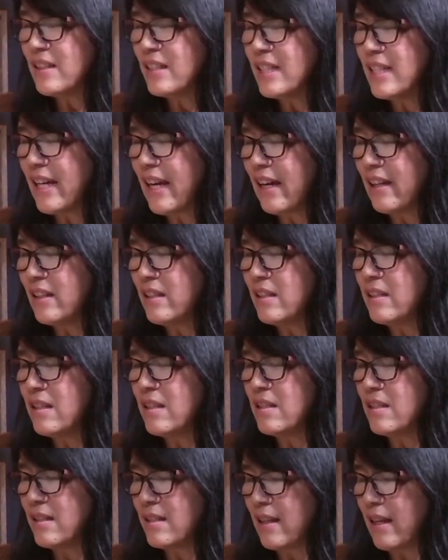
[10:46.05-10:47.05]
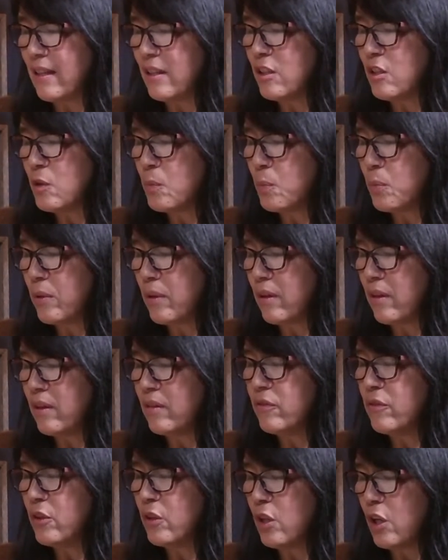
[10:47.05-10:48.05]
Ellen added a silent
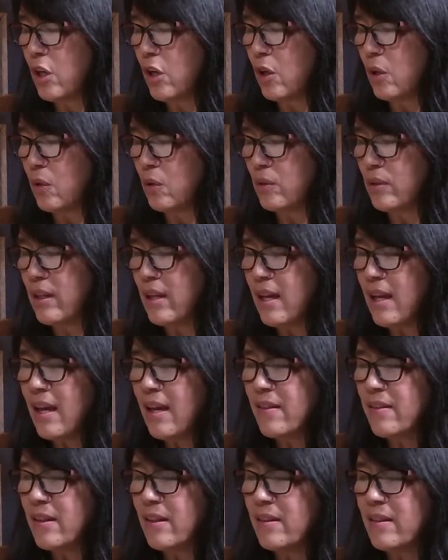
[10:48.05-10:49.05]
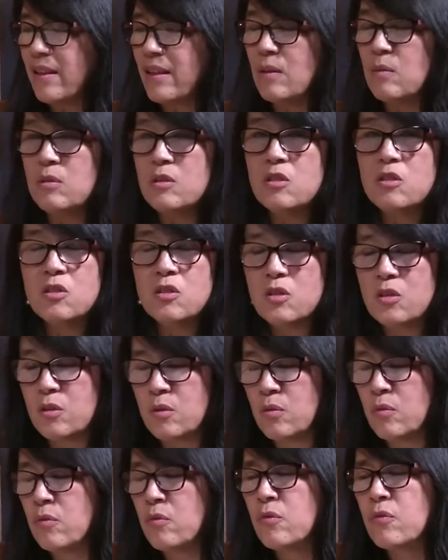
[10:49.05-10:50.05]
prayer of her own that they would
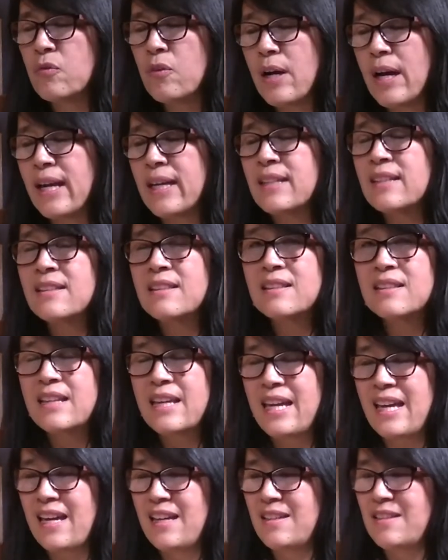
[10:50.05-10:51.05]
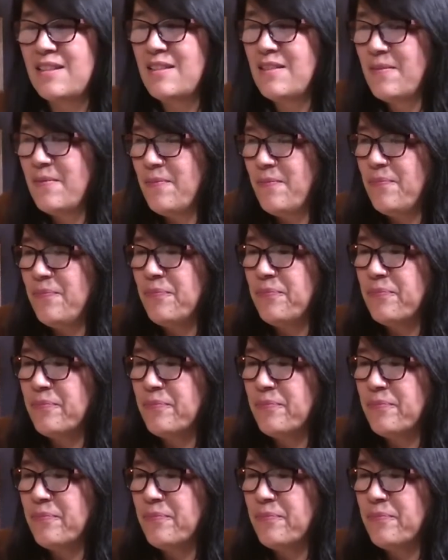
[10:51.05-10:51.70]
soon find land.